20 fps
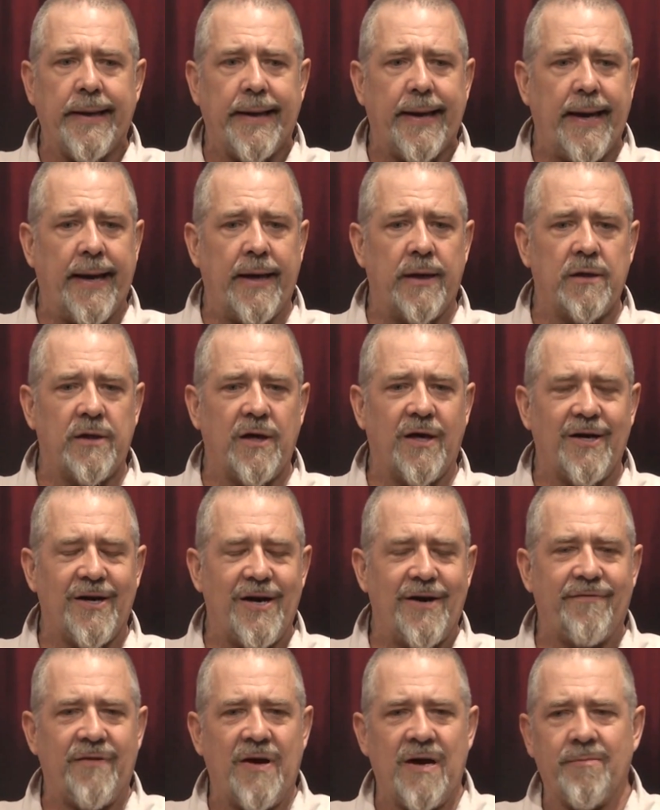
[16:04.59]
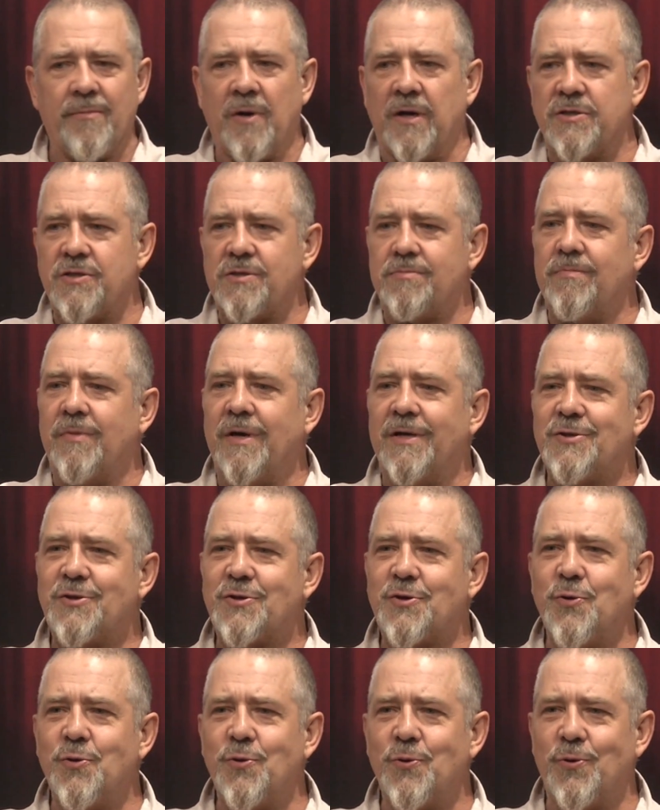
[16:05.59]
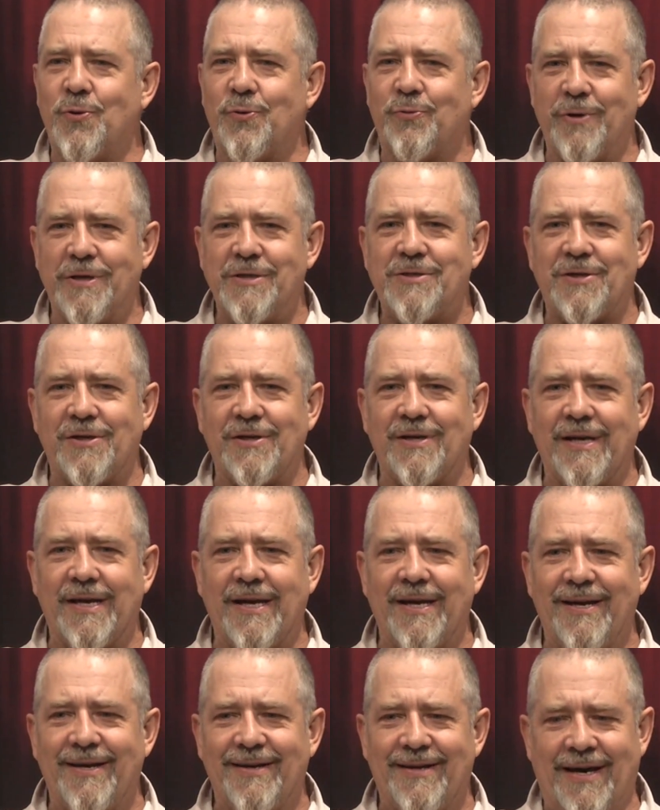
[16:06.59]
And I found my score recently,